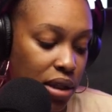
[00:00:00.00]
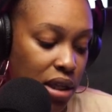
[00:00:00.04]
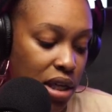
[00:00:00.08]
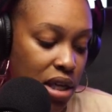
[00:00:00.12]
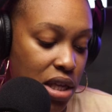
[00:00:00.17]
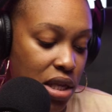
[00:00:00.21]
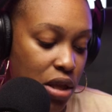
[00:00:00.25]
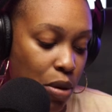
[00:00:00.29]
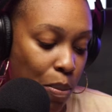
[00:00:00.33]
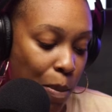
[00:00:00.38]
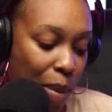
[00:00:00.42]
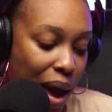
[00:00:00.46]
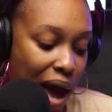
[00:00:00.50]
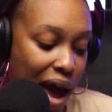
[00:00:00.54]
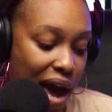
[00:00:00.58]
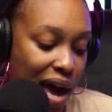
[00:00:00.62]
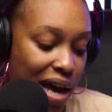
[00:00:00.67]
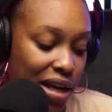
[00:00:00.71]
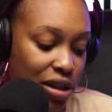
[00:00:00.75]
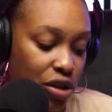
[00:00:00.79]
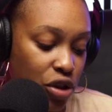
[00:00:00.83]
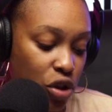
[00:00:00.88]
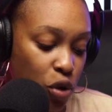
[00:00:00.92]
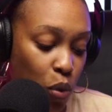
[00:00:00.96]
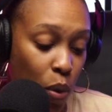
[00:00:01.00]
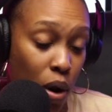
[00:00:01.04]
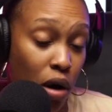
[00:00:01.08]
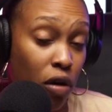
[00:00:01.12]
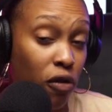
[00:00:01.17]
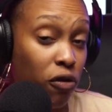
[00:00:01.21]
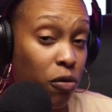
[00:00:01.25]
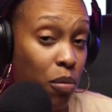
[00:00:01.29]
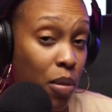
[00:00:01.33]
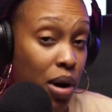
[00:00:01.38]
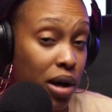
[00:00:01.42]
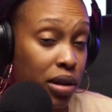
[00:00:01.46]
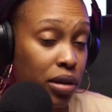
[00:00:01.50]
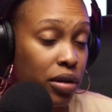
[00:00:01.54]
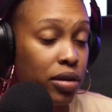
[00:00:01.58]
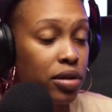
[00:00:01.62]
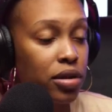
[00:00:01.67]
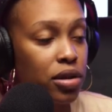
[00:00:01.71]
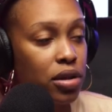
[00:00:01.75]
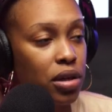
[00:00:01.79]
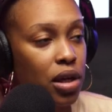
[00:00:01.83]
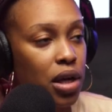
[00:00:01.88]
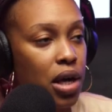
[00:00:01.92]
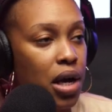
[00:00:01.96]
in the past 12
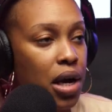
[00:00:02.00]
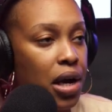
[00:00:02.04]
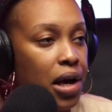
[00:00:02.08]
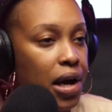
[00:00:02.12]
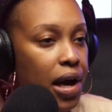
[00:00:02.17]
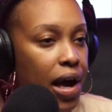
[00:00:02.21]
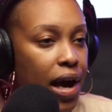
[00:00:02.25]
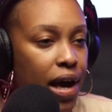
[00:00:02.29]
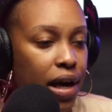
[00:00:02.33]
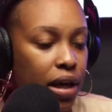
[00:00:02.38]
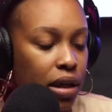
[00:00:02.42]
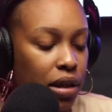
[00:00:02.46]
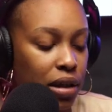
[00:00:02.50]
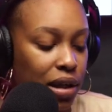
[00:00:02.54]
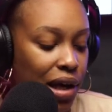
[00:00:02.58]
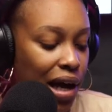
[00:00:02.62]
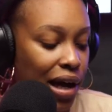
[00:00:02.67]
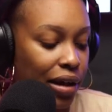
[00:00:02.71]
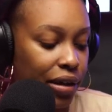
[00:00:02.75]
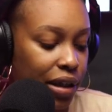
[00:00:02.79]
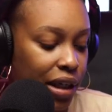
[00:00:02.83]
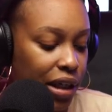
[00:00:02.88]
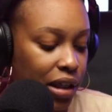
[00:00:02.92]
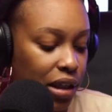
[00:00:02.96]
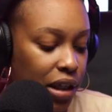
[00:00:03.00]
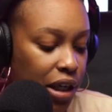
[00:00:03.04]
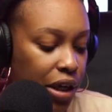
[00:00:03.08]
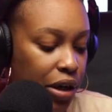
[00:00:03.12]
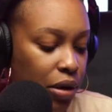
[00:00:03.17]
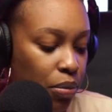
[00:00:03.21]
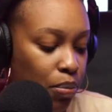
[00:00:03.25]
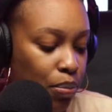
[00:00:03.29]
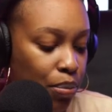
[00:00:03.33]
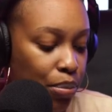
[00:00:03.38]
months, and I'll get there.